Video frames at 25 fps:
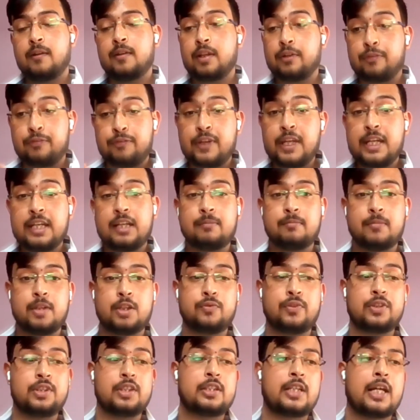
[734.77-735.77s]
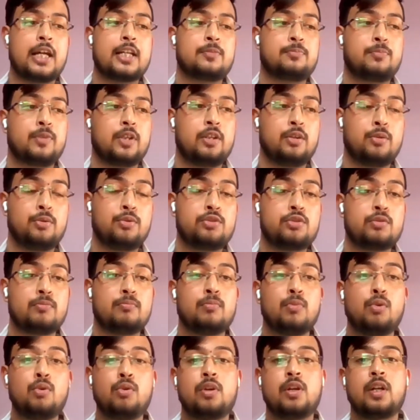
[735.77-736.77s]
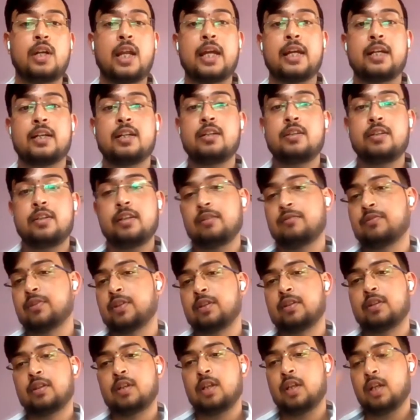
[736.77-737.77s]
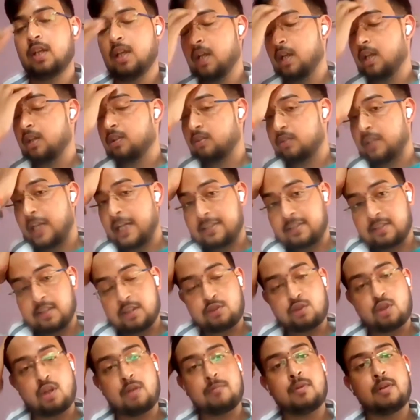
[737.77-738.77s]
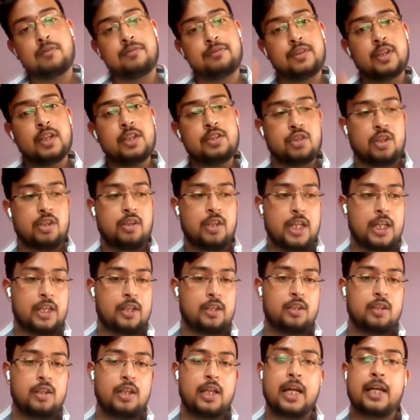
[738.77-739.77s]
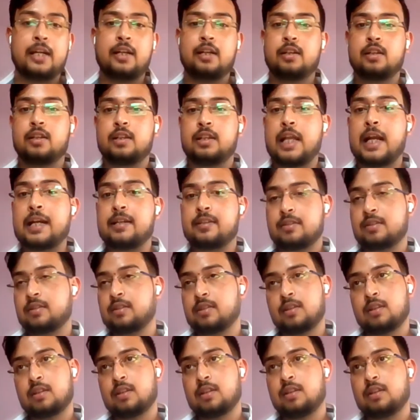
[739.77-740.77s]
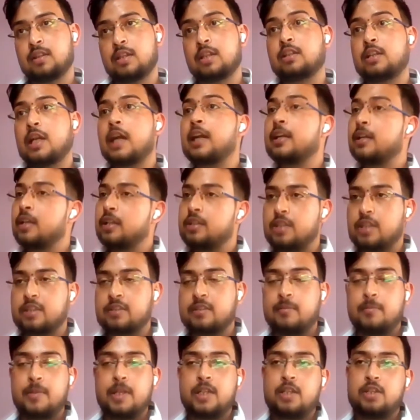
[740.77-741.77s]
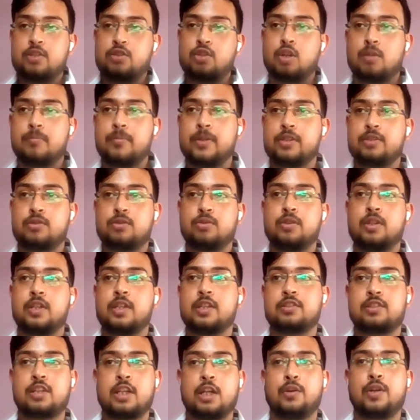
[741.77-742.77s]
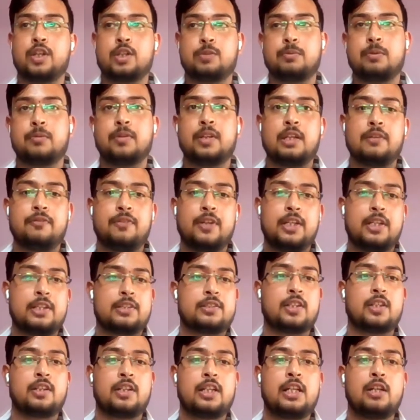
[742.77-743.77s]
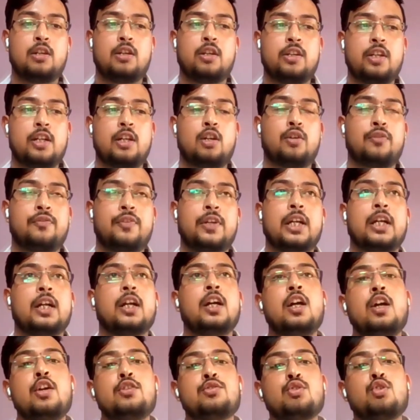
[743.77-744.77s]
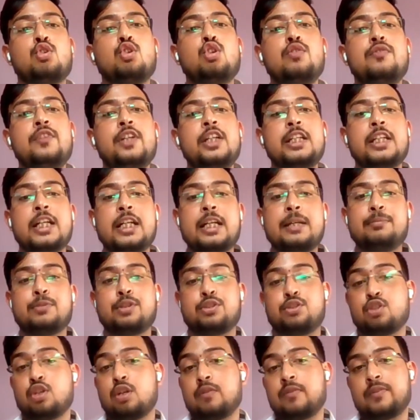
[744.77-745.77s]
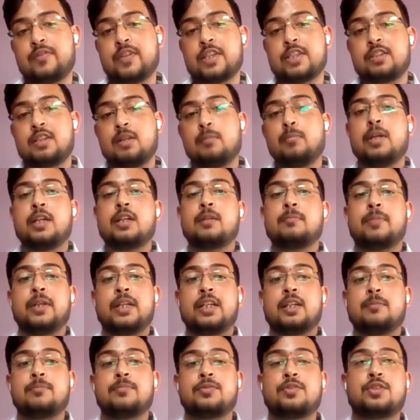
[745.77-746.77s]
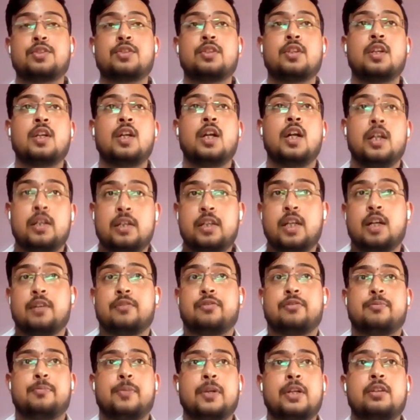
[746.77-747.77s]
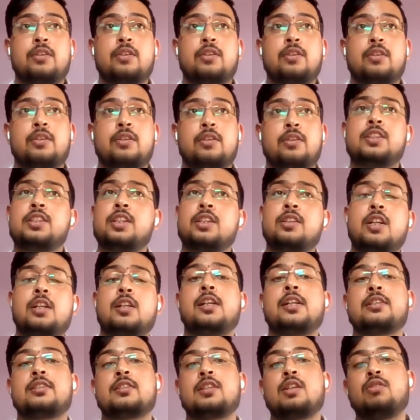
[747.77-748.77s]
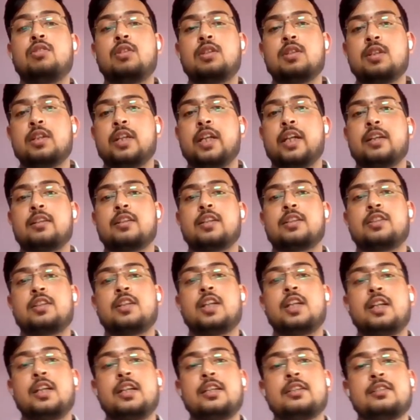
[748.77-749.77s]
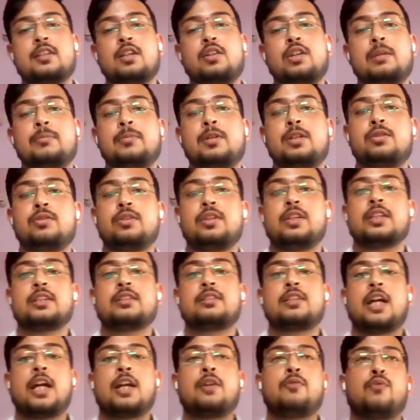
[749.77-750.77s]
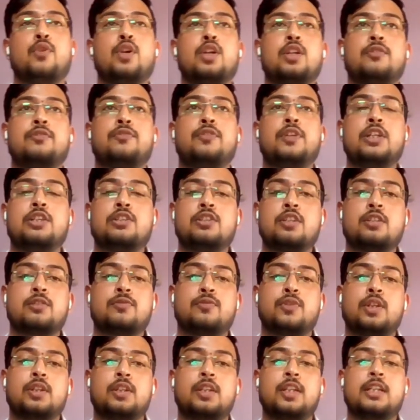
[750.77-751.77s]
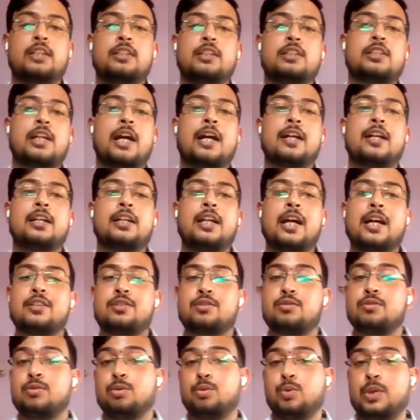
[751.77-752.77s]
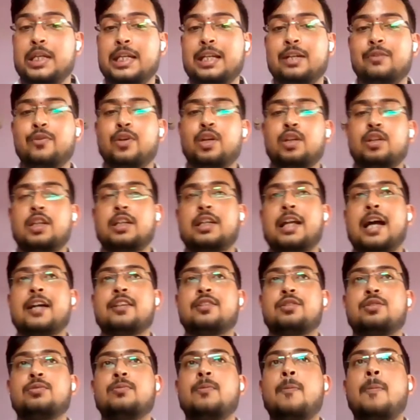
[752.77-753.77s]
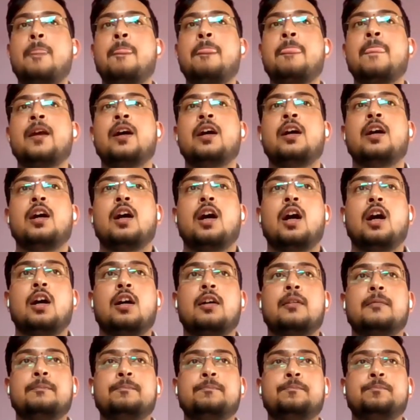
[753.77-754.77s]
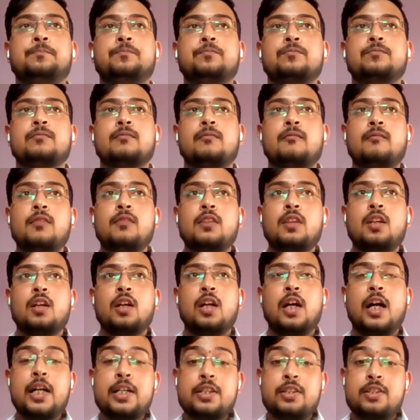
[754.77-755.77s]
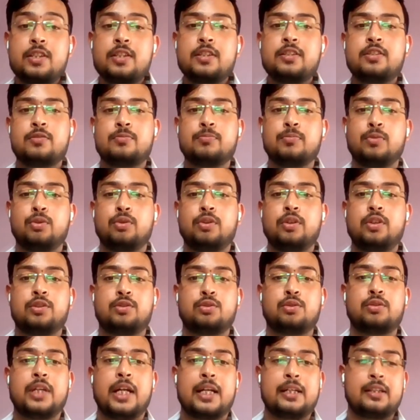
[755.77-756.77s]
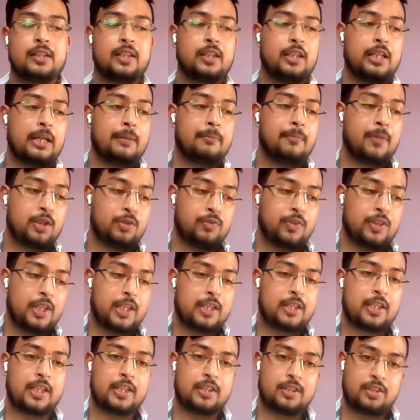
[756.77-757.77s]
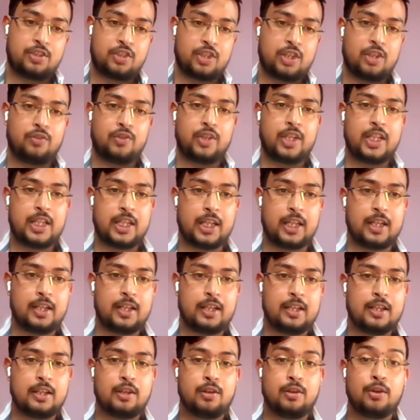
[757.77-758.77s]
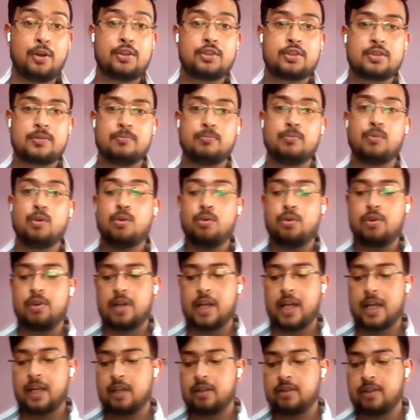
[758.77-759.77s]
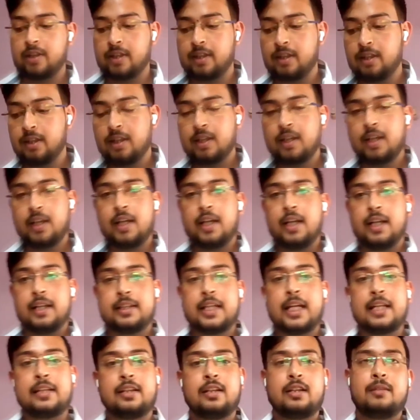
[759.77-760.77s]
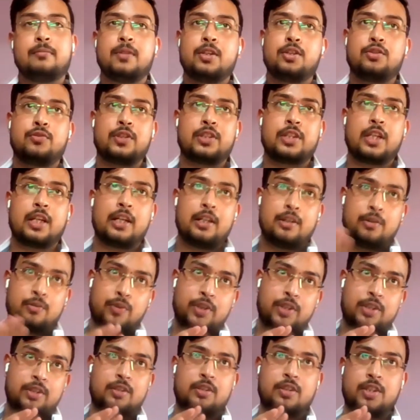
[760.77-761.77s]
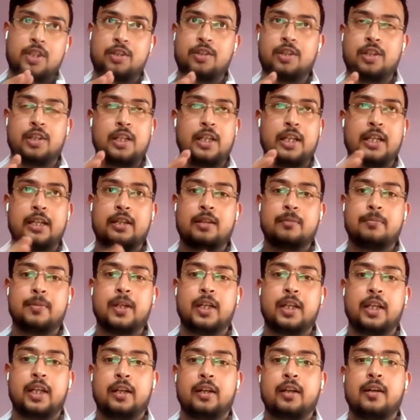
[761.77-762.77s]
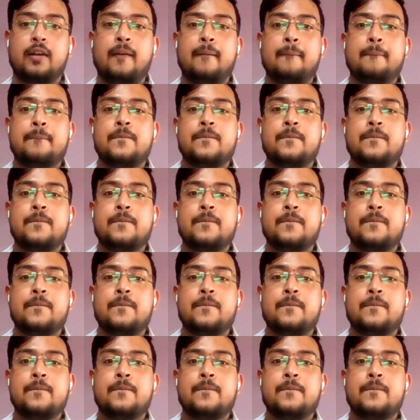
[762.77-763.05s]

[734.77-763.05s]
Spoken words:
the fake image which it has produced more like a real one. So that's the job of the generator, and the discriminator job is to distinguish between if it is a real or fake. So over time, the job of discriminator becomes tough because the generator is now learning. The generator is now able to understand what features, what things it has to tweak, what it has to um, adjust more so that the image which it is generating looks more like real than the image which it was generating in the beginning.